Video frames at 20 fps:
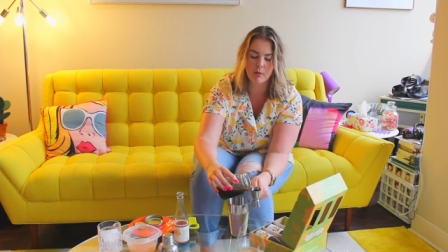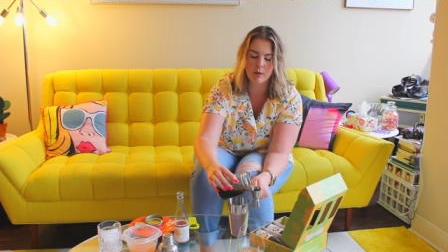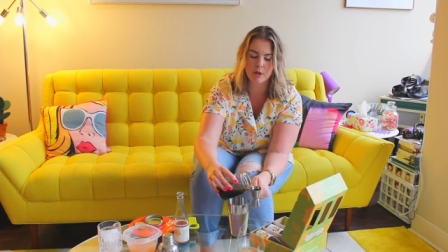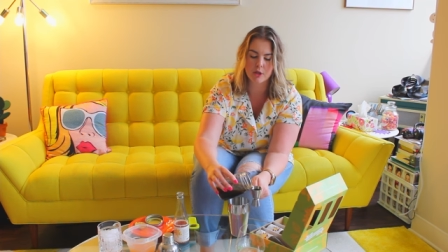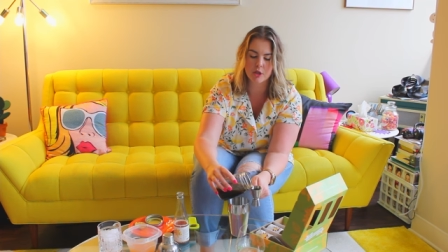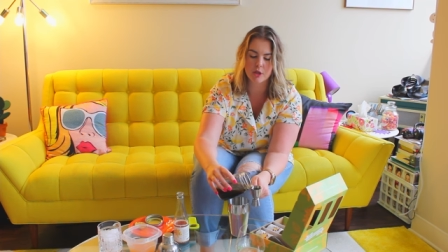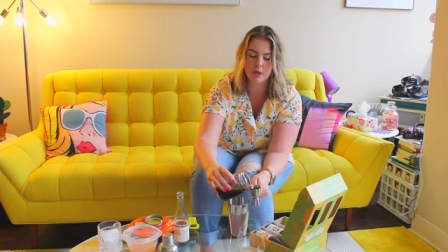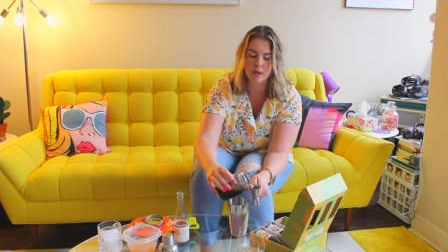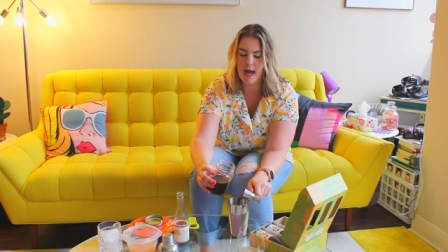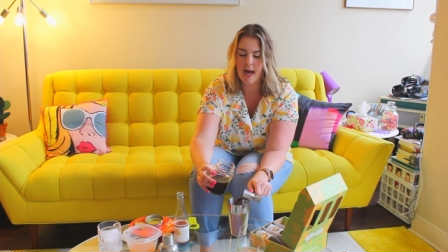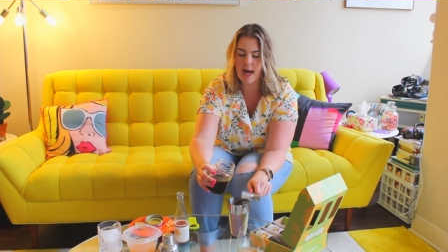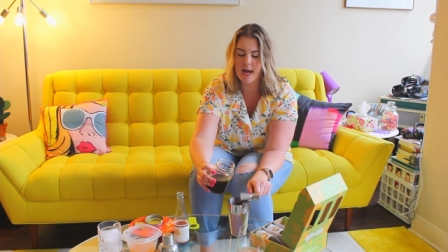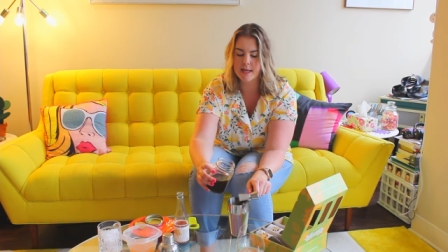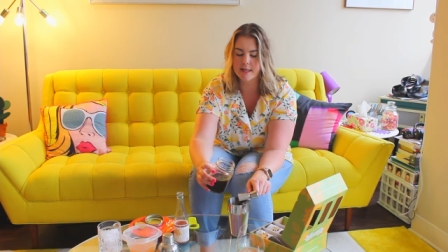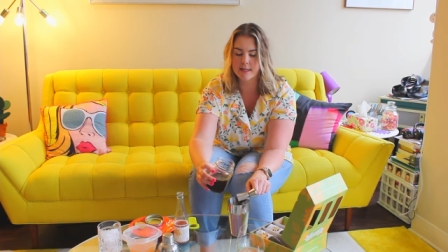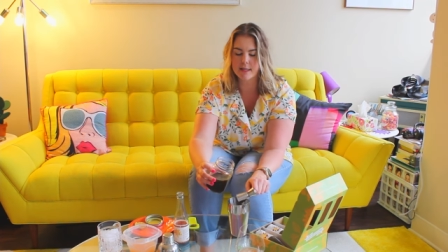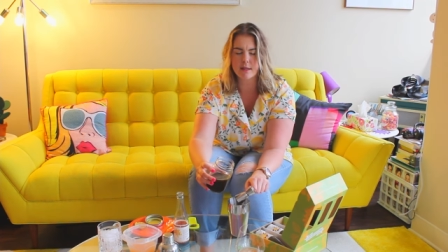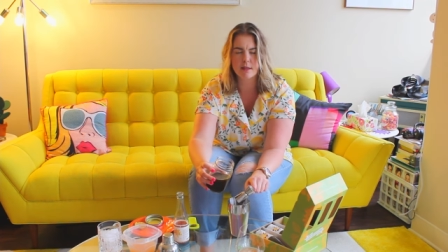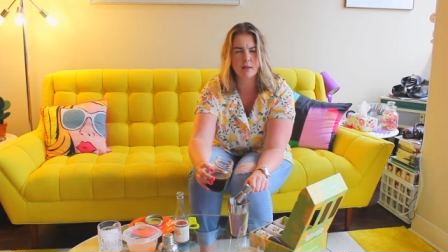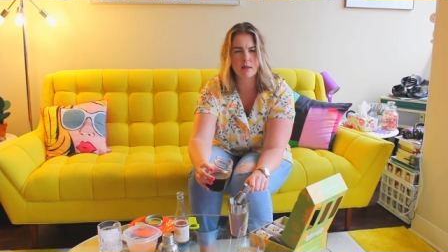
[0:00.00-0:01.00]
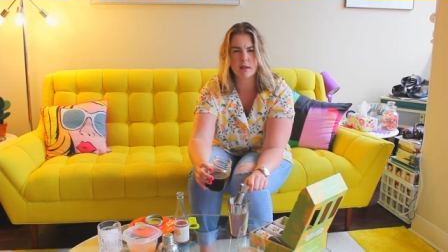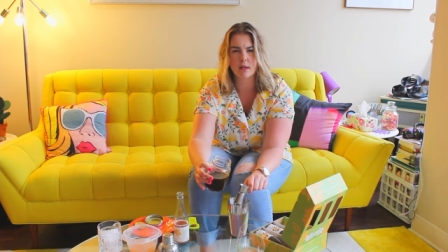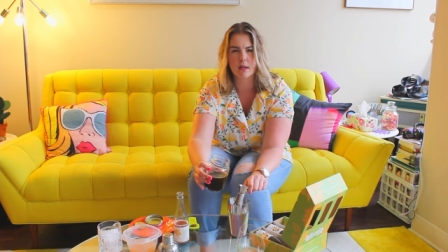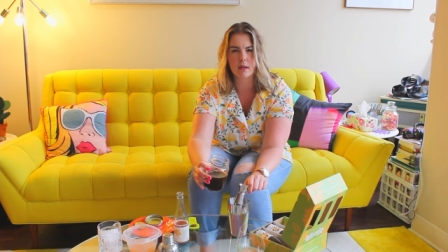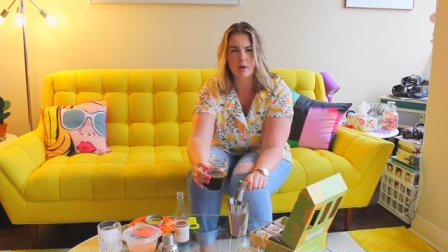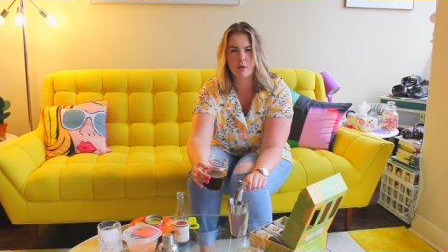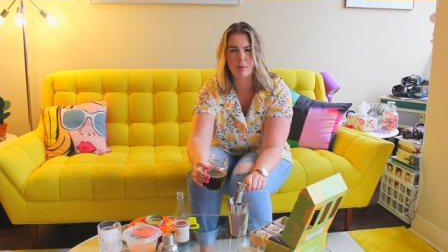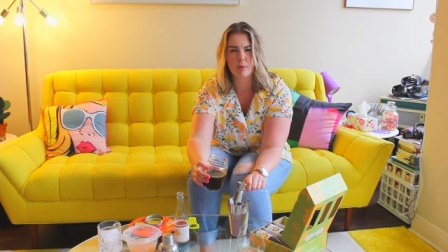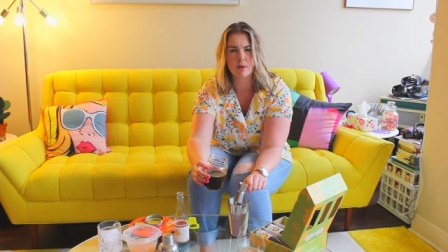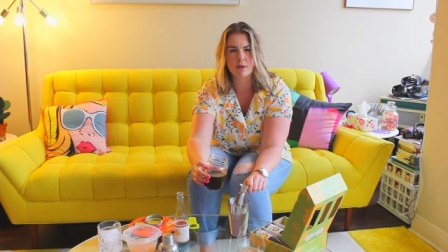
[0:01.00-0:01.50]
which I didn't
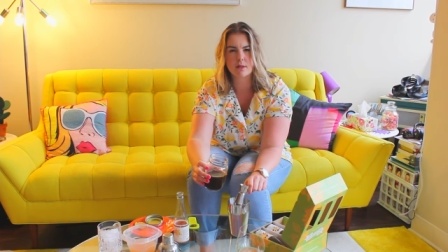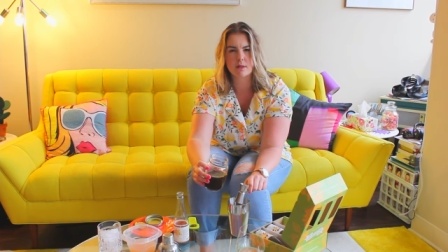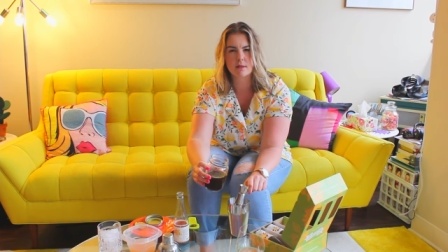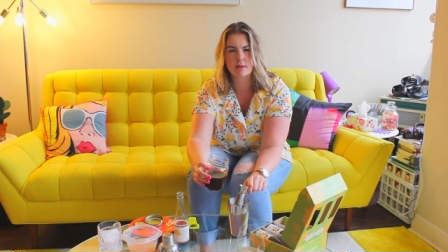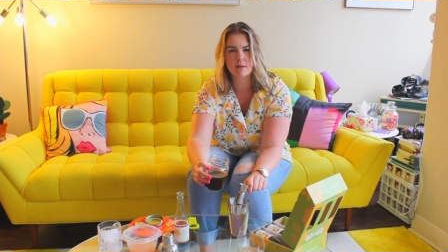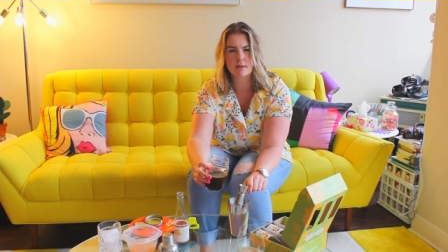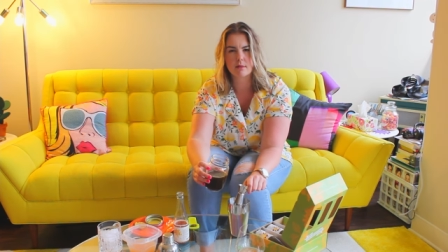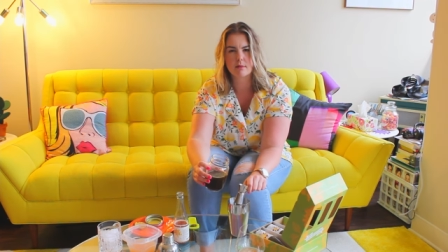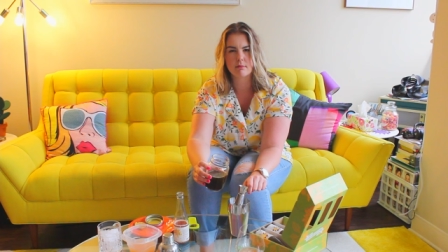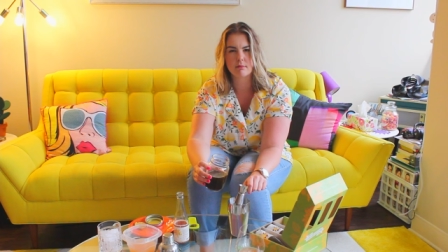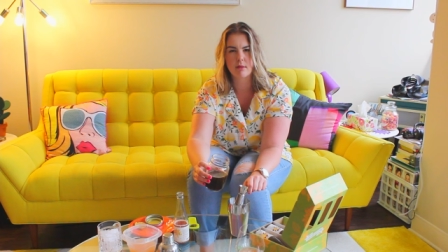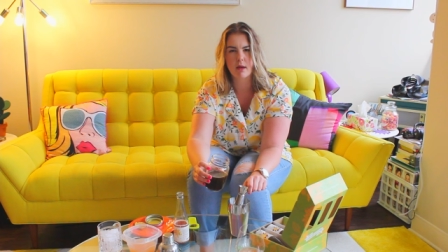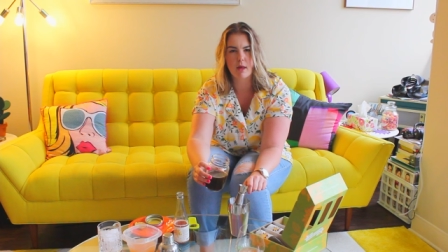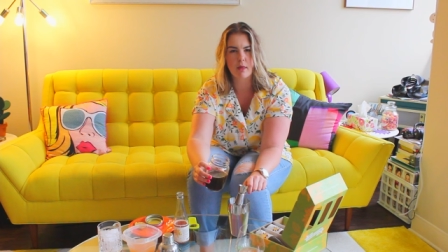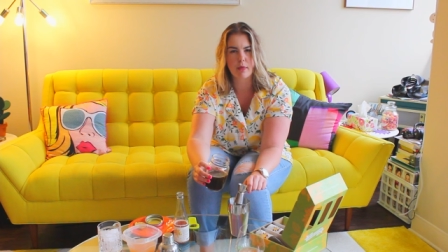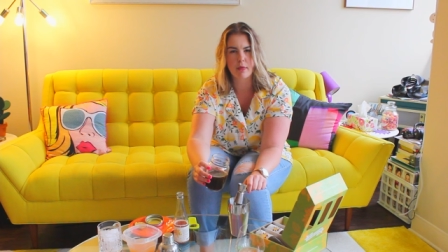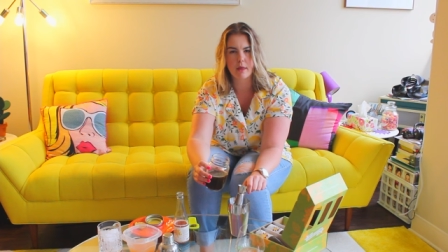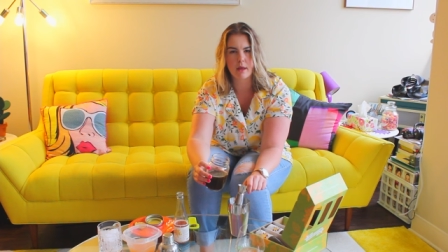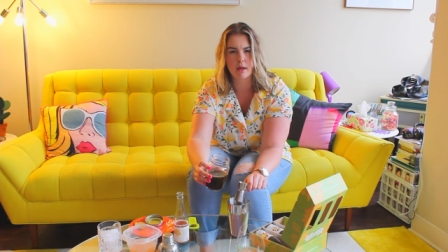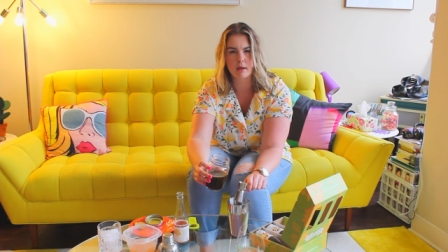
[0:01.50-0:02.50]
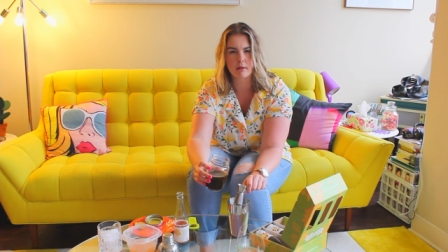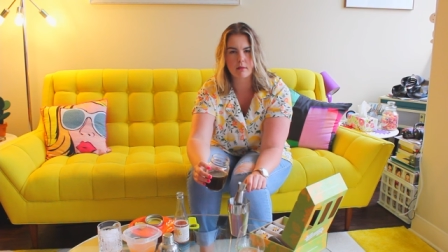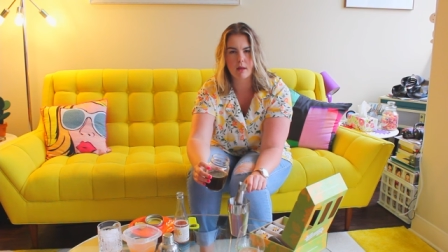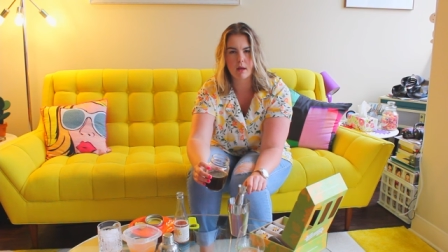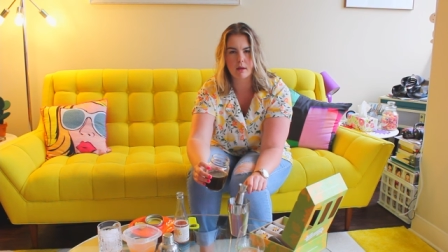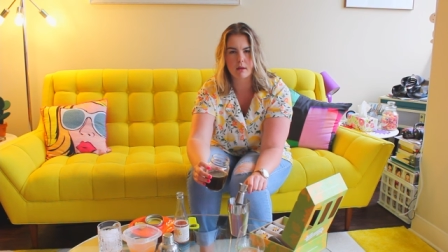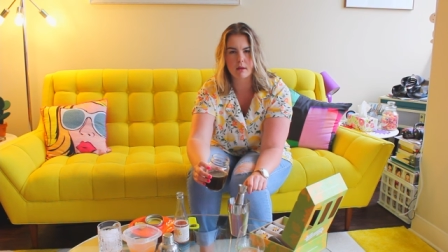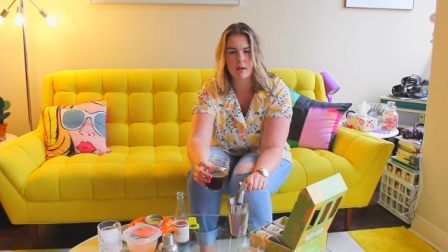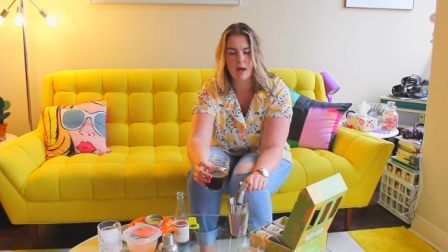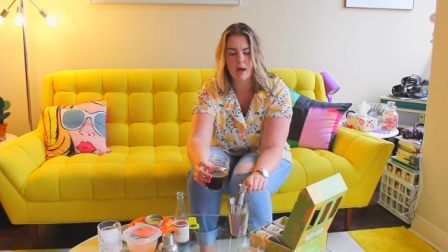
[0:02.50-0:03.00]
think was a thing
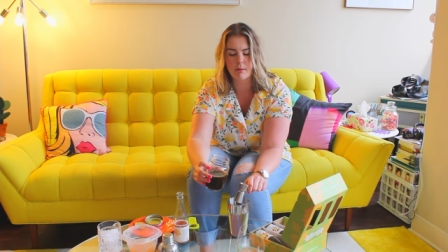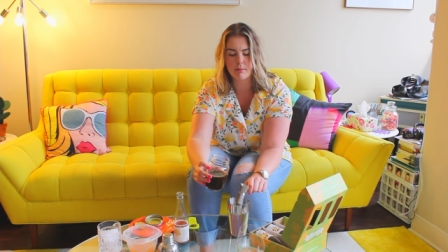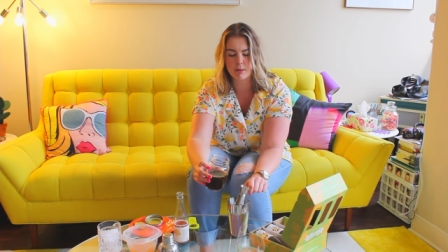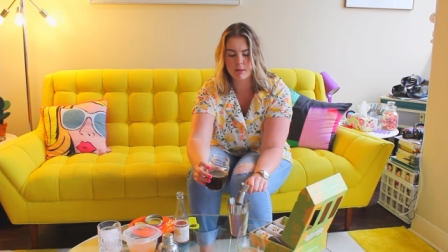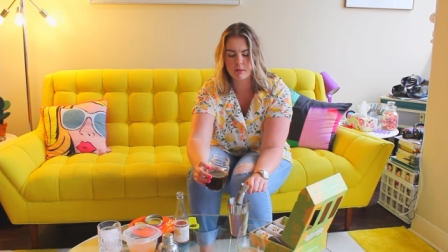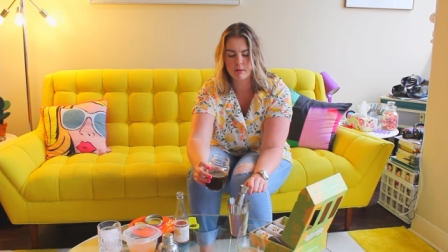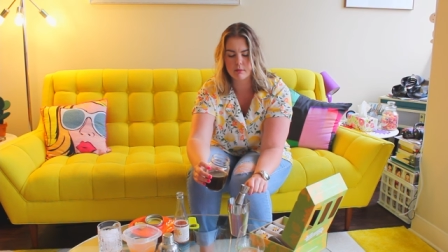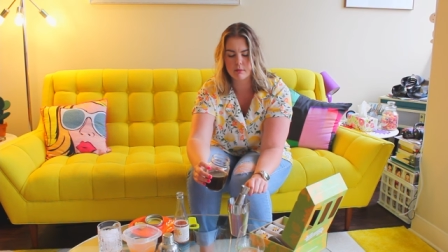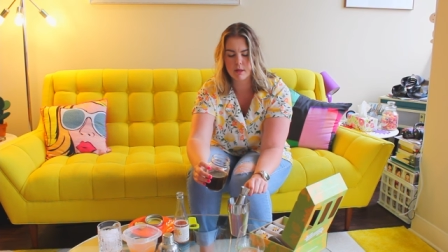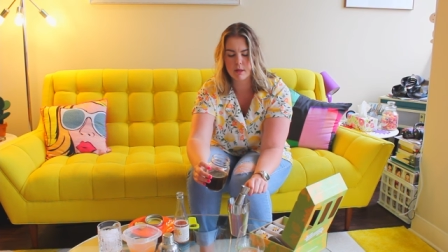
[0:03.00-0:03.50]
that could happen,